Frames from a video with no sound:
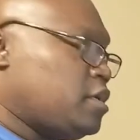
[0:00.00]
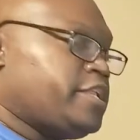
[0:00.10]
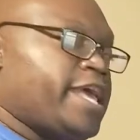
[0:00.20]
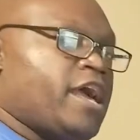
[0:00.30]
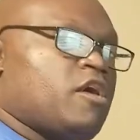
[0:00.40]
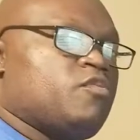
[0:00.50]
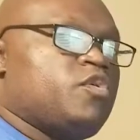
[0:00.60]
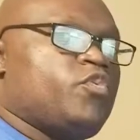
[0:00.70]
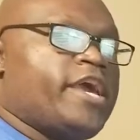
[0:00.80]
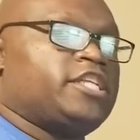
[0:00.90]
Now, we're
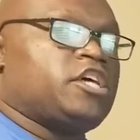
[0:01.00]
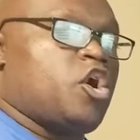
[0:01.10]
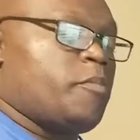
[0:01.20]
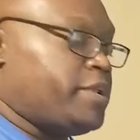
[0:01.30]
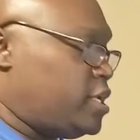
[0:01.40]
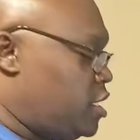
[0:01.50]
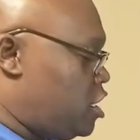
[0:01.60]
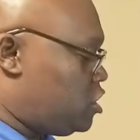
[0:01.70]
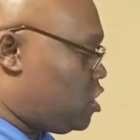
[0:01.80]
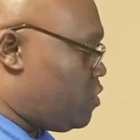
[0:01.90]
ready to open it.
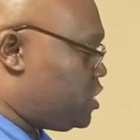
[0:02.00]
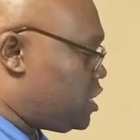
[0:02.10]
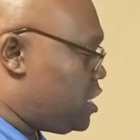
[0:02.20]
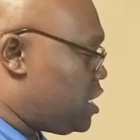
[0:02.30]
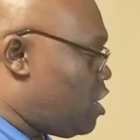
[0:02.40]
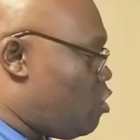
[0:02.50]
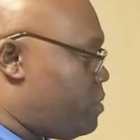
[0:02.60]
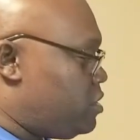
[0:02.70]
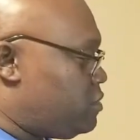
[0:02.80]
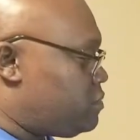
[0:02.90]
So we're going to click
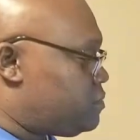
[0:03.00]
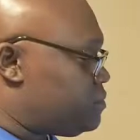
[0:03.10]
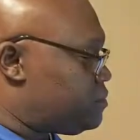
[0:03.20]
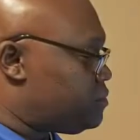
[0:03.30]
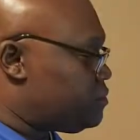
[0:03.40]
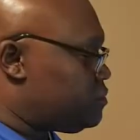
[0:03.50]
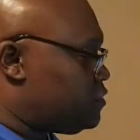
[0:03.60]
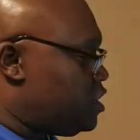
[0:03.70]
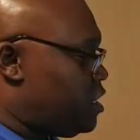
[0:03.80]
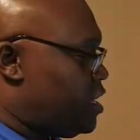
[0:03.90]
open.
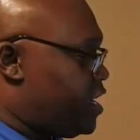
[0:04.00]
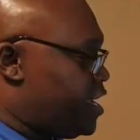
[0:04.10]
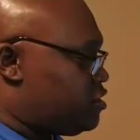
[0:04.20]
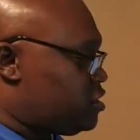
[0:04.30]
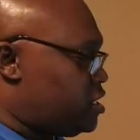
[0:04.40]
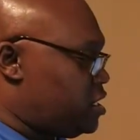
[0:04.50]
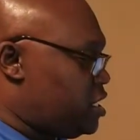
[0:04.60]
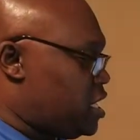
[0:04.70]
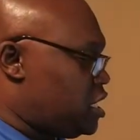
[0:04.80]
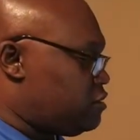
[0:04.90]
As you
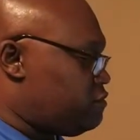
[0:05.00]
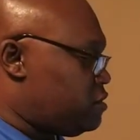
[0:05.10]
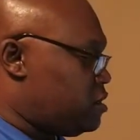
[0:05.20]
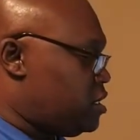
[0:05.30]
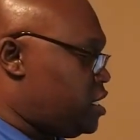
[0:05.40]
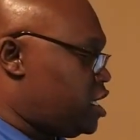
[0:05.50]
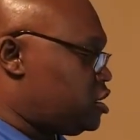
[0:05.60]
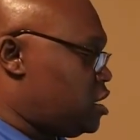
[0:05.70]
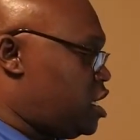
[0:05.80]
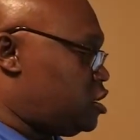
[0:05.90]
see, ES
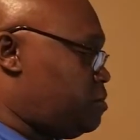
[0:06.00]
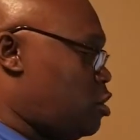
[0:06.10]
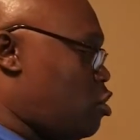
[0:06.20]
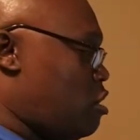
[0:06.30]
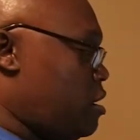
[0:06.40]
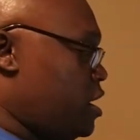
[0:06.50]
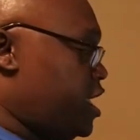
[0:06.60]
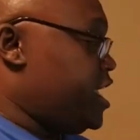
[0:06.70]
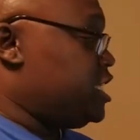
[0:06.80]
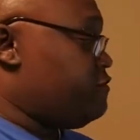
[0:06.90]
ES Explorer,
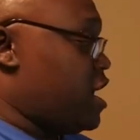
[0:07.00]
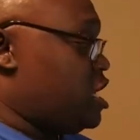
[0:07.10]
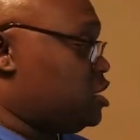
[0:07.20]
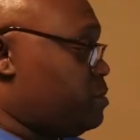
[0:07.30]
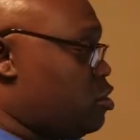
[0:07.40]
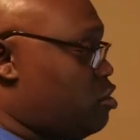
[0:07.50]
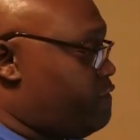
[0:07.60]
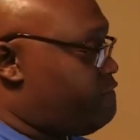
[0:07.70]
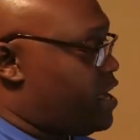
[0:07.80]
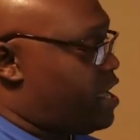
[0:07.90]
ES File
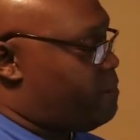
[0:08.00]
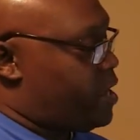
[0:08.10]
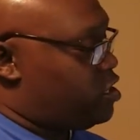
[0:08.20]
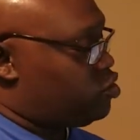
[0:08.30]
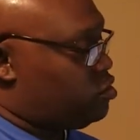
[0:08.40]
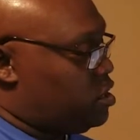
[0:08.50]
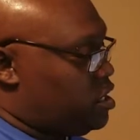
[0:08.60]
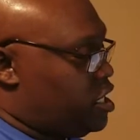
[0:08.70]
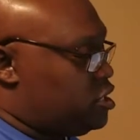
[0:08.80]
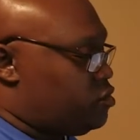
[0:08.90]
Explorer File Manager
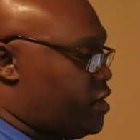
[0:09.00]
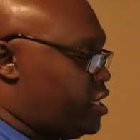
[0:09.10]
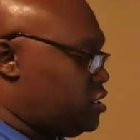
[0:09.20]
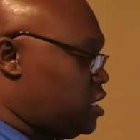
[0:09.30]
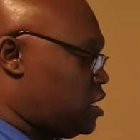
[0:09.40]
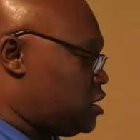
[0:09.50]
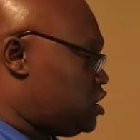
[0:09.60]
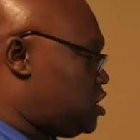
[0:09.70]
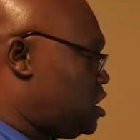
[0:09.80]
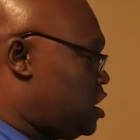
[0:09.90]
is ready to launch.